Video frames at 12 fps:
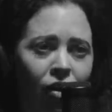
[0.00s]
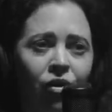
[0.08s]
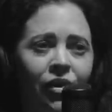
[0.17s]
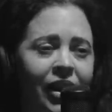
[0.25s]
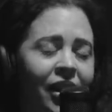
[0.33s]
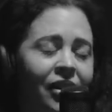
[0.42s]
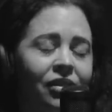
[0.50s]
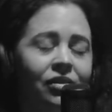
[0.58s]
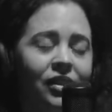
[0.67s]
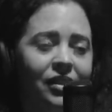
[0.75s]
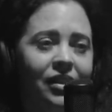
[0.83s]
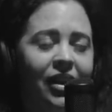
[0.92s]
all the
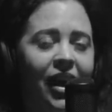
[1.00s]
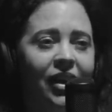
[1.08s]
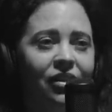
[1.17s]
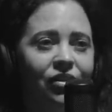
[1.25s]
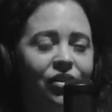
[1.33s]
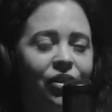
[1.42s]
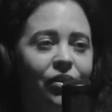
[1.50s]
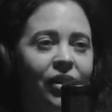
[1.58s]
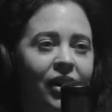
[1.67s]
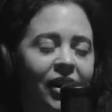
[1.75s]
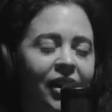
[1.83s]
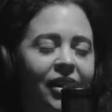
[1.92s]
articles into that, and also
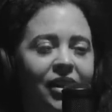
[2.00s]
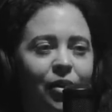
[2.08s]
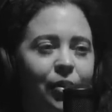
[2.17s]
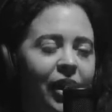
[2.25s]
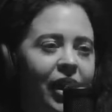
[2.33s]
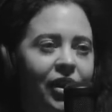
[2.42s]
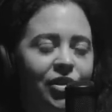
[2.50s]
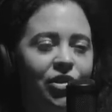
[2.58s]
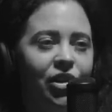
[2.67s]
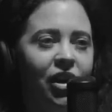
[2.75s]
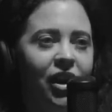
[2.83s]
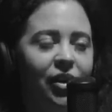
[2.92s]
a little bit of
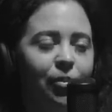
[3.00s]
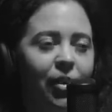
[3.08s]
extra kind